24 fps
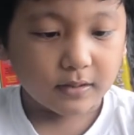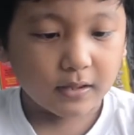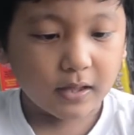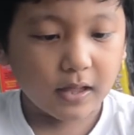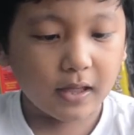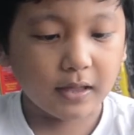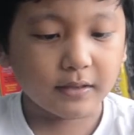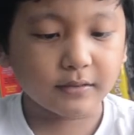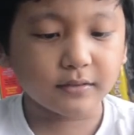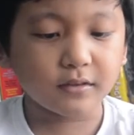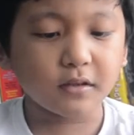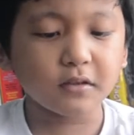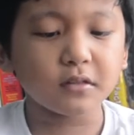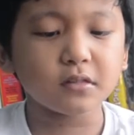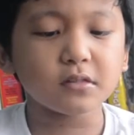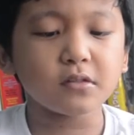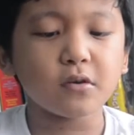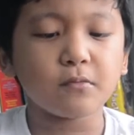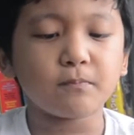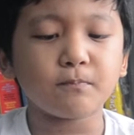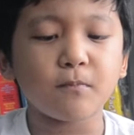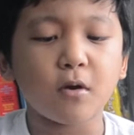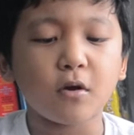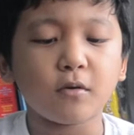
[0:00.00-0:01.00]
And this
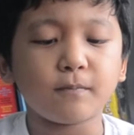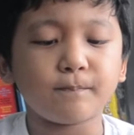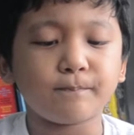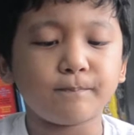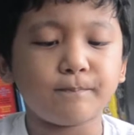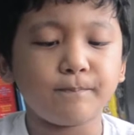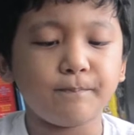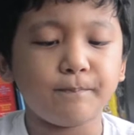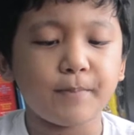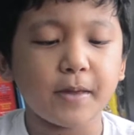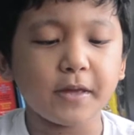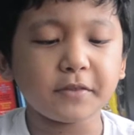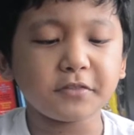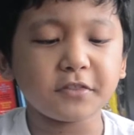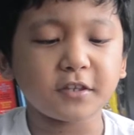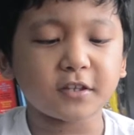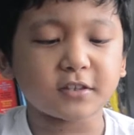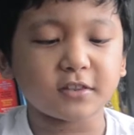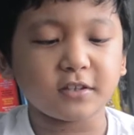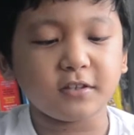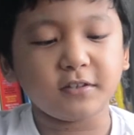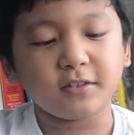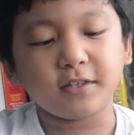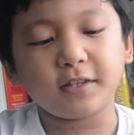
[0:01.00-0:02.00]
one
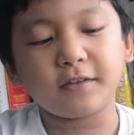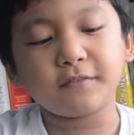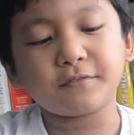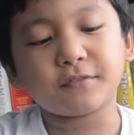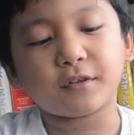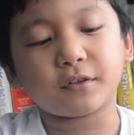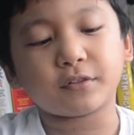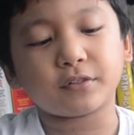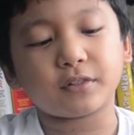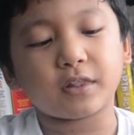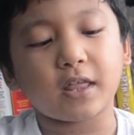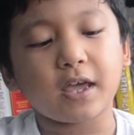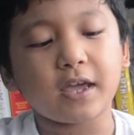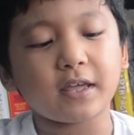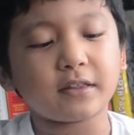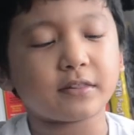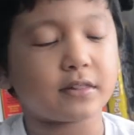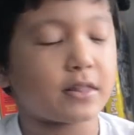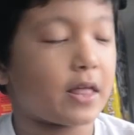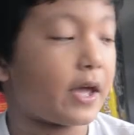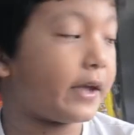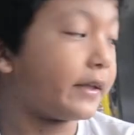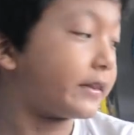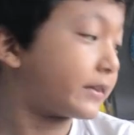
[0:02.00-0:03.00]
basically lives on
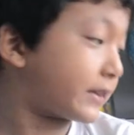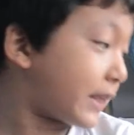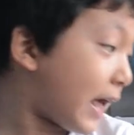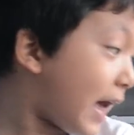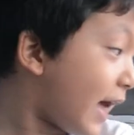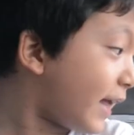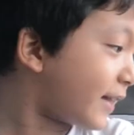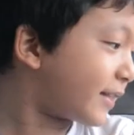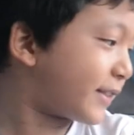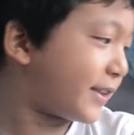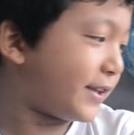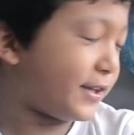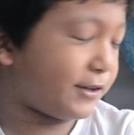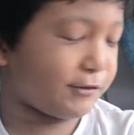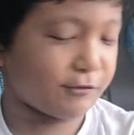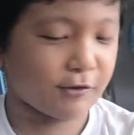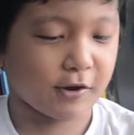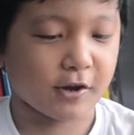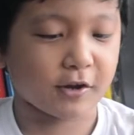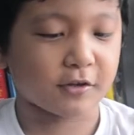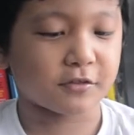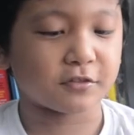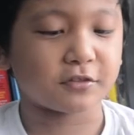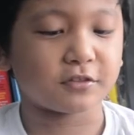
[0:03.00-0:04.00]
land like that
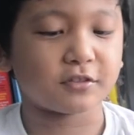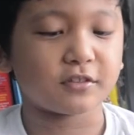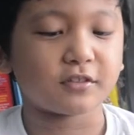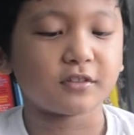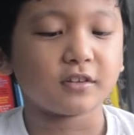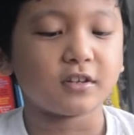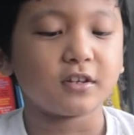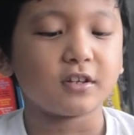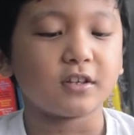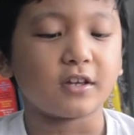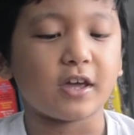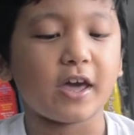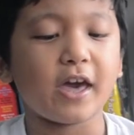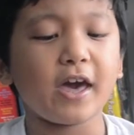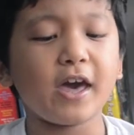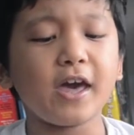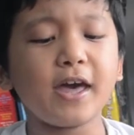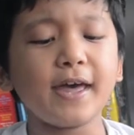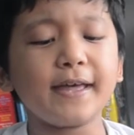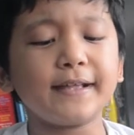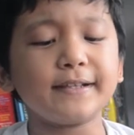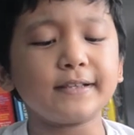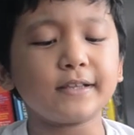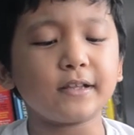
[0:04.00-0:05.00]
T-Rex.
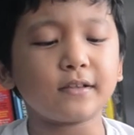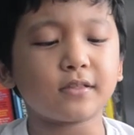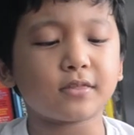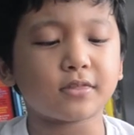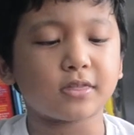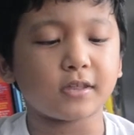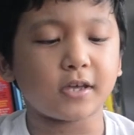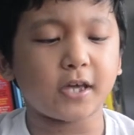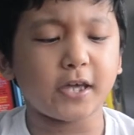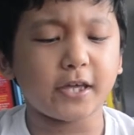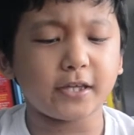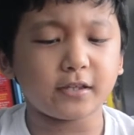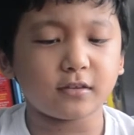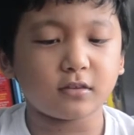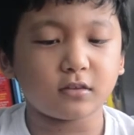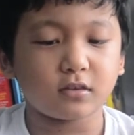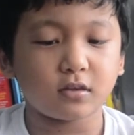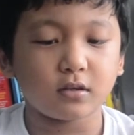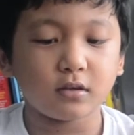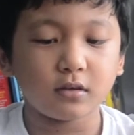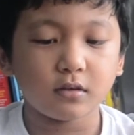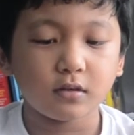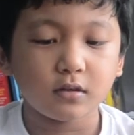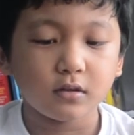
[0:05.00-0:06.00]
And it's
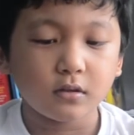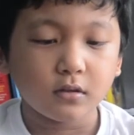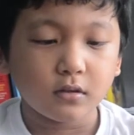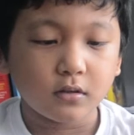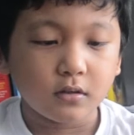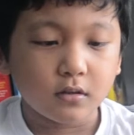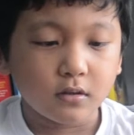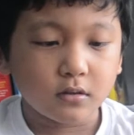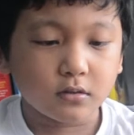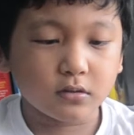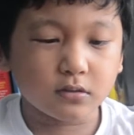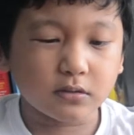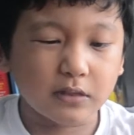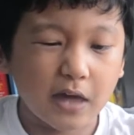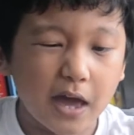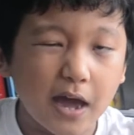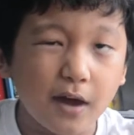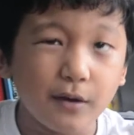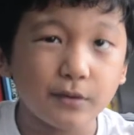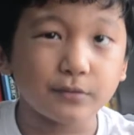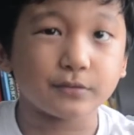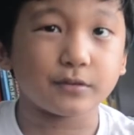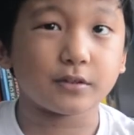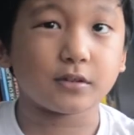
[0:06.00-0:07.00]

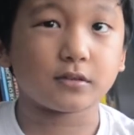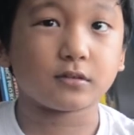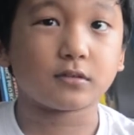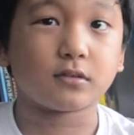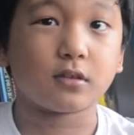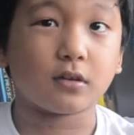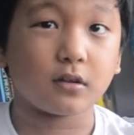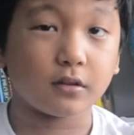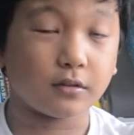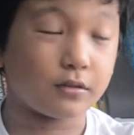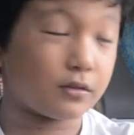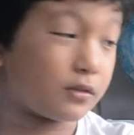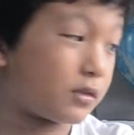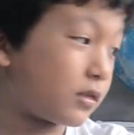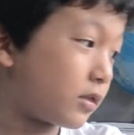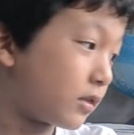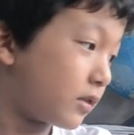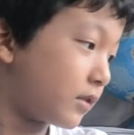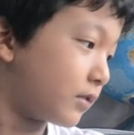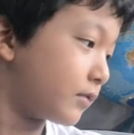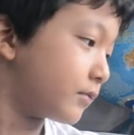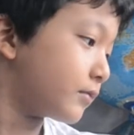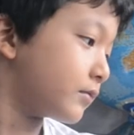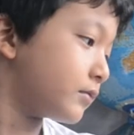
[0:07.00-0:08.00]
8,000 tons.
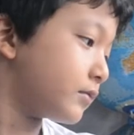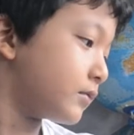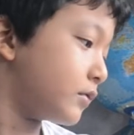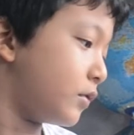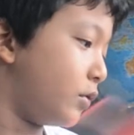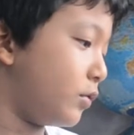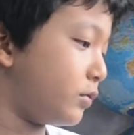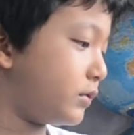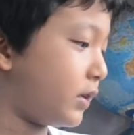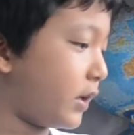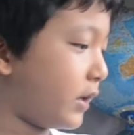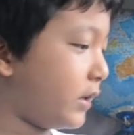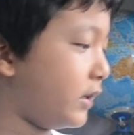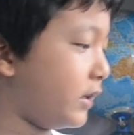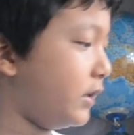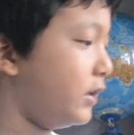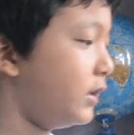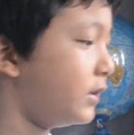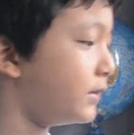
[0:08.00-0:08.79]
Okay.